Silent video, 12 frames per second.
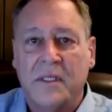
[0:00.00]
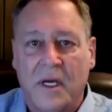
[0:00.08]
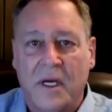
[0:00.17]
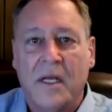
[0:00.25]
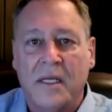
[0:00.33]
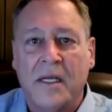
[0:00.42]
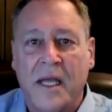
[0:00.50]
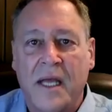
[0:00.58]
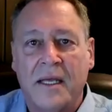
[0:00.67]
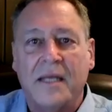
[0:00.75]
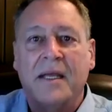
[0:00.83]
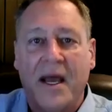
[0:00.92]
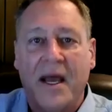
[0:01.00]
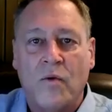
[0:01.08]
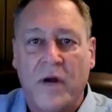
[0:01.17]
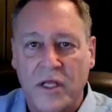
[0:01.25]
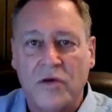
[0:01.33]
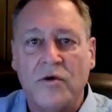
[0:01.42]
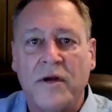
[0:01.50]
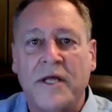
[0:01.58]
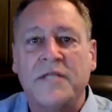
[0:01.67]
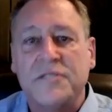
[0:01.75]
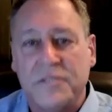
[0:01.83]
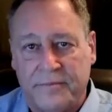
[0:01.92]
uh, a, a equity
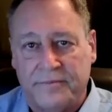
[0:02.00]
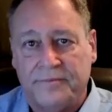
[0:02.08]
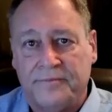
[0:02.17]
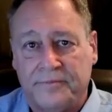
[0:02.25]
units.